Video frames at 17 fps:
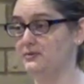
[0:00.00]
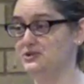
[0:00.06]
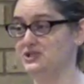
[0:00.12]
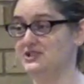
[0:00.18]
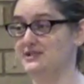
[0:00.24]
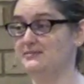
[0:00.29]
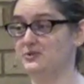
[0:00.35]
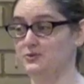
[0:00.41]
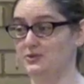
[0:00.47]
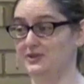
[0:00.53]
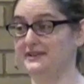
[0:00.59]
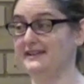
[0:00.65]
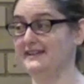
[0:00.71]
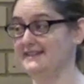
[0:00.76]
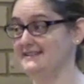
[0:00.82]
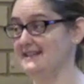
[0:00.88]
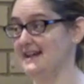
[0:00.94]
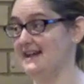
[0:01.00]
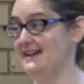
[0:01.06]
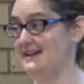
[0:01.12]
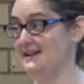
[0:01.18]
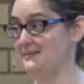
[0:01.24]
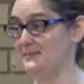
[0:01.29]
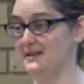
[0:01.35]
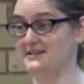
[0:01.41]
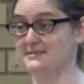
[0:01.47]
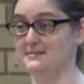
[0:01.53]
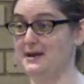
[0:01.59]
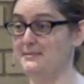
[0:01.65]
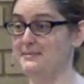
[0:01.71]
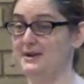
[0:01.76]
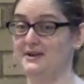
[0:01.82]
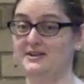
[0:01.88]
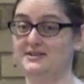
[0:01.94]
which seemed really exciting because my
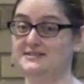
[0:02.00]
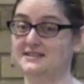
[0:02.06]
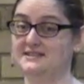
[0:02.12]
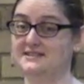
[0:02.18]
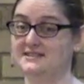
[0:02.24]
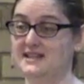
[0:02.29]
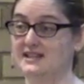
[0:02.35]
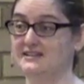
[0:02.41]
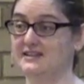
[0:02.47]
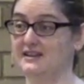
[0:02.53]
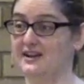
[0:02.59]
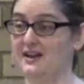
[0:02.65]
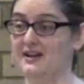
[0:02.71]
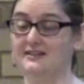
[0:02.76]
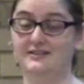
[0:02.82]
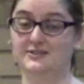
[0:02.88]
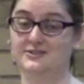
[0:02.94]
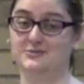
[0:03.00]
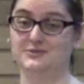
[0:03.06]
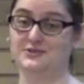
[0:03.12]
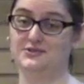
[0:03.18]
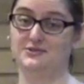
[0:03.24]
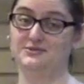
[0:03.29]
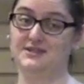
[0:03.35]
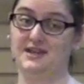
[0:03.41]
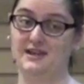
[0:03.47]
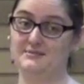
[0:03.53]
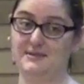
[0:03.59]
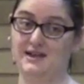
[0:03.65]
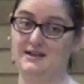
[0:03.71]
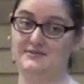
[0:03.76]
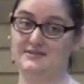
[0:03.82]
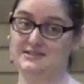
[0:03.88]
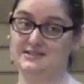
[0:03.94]
parents had said that college was no time to
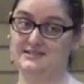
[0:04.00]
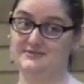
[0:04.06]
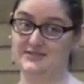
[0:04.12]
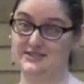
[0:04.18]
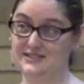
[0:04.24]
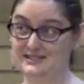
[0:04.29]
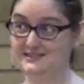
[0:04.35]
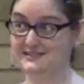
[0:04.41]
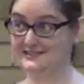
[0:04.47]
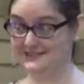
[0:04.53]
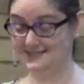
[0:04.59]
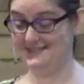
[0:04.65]
have a TV.